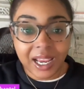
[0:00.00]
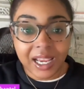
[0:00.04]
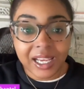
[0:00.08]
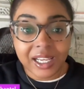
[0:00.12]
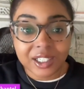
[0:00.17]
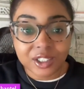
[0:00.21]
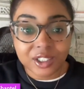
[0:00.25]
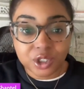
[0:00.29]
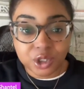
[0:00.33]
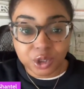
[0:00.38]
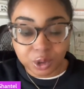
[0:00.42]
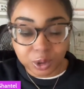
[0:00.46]

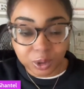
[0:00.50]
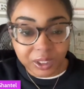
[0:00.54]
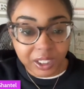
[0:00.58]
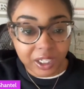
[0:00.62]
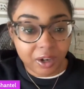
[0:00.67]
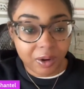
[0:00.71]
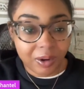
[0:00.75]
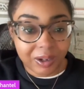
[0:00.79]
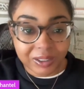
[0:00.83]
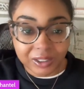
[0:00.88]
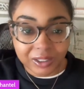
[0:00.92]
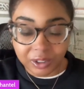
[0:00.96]
and truly
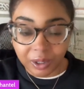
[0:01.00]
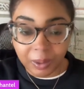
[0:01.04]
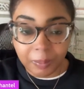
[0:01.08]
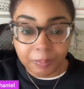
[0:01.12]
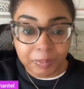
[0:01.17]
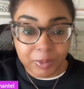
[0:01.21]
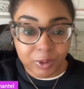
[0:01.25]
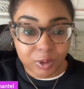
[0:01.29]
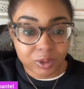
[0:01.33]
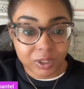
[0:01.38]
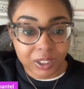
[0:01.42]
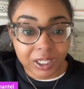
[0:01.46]
go out there and
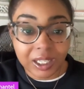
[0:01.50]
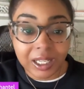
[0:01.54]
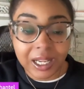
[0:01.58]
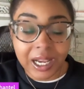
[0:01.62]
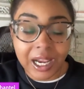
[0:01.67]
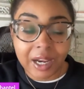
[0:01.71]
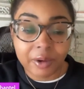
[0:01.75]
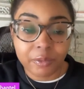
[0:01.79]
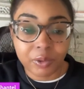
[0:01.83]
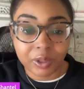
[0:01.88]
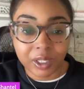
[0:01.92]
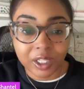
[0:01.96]
build the
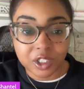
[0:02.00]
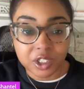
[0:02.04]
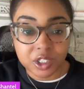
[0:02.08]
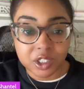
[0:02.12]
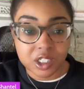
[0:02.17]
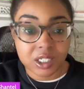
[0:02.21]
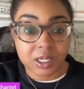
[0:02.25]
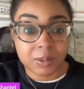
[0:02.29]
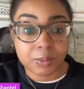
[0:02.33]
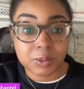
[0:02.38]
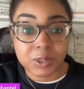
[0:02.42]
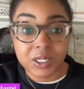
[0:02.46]
client
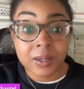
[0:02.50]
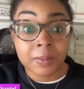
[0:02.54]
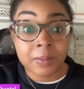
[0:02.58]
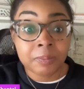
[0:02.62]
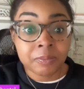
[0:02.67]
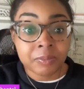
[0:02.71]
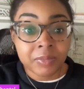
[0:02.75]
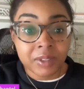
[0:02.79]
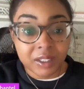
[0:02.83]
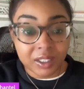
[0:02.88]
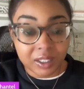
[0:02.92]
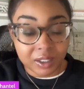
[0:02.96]
relationships
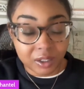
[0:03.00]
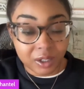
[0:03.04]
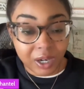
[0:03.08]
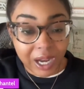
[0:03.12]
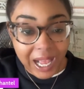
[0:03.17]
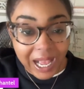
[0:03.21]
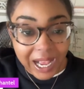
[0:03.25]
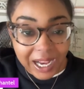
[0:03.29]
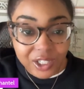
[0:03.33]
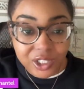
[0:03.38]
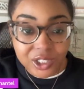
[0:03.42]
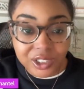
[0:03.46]
that are
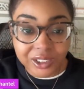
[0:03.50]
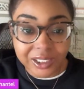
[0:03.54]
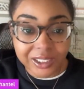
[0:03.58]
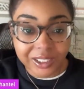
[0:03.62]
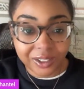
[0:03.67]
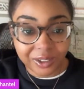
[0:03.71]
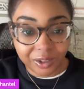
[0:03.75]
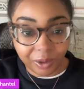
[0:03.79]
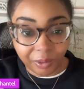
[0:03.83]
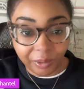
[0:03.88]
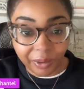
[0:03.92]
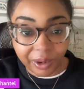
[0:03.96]
actually
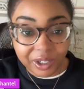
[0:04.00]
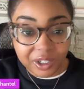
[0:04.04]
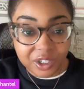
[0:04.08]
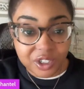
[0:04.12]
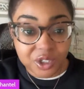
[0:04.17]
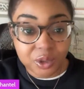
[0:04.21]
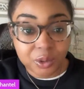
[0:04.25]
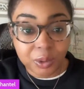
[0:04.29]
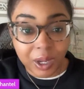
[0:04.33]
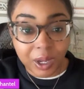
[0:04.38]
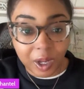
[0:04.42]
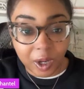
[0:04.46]
going
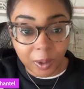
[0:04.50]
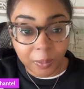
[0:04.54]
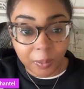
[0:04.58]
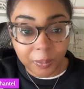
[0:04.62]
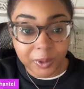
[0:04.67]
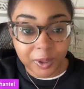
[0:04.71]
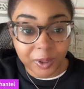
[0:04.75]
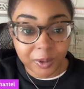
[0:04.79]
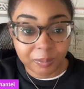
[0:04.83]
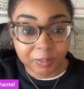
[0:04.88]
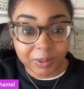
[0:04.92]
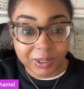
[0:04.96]
to help
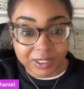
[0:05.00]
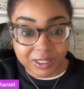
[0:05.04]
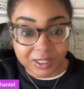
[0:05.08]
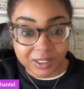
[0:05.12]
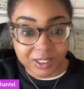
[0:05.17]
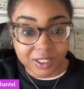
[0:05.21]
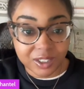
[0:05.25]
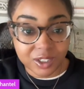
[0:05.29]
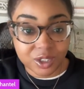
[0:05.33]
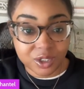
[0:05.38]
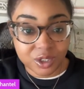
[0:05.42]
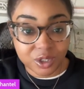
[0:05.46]
your
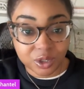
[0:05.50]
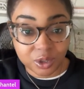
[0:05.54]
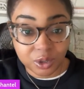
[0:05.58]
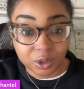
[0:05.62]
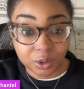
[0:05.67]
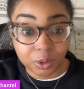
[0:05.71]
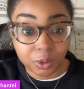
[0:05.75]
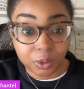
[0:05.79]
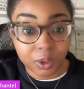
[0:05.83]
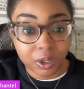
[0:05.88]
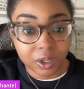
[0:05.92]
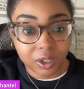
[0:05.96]
business
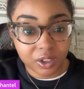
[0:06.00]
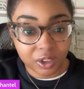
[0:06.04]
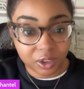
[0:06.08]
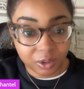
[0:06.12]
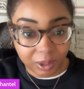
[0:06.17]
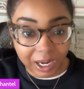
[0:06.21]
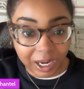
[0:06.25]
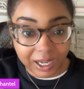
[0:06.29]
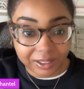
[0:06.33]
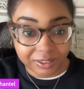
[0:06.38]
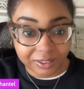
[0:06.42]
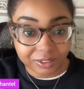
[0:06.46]
to
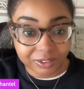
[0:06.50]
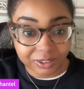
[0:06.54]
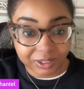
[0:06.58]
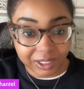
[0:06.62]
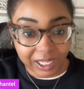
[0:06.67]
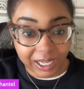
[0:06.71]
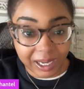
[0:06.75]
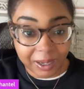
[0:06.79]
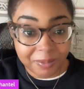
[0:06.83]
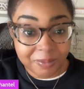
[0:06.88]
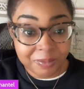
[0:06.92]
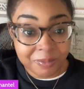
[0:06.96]
thrive.
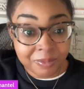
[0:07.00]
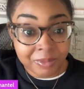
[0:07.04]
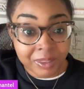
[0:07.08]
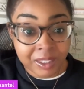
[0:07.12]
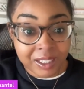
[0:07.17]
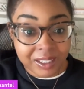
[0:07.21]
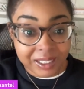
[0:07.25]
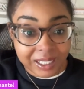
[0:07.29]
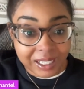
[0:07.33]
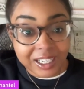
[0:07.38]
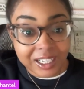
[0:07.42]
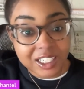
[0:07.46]
Okay.
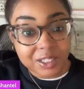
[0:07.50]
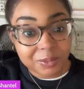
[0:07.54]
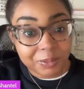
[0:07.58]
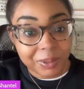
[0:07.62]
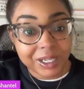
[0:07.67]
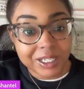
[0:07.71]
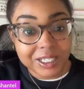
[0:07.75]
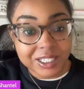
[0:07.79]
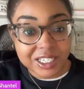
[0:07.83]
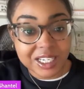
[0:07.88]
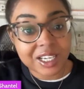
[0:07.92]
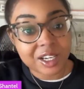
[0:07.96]
That is my
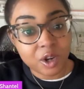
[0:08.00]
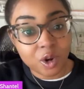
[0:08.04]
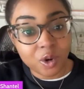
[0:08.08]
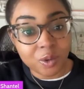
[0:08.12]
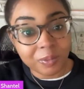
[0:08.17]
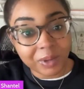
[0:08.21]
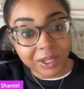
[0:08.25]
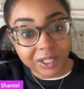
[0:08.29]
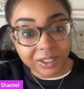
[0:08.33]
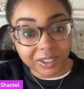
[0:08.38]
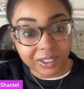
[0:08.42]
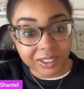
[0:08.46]
CEO
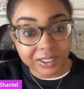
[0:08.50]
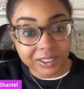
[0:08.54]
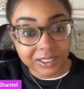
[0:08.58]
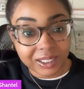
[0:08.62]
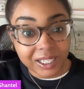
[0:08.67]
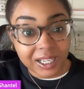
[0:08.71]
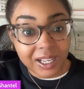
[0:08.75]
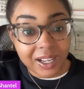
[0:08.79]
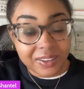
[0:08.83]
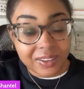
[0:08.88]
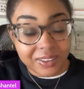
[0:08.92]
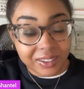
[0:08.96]
method.
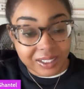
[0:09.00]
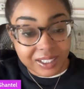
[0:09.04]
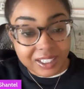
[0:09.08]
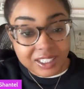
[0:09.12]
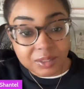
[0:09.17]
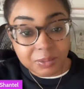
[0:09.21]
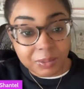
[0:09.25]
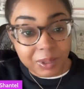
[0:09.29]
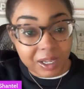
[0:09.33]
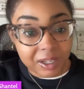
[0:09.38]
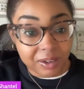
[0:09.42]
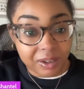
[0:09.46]
That is
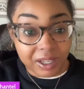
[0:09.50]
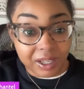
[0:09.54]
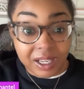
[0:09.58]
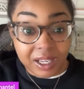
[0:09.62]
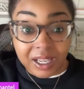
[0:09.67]
my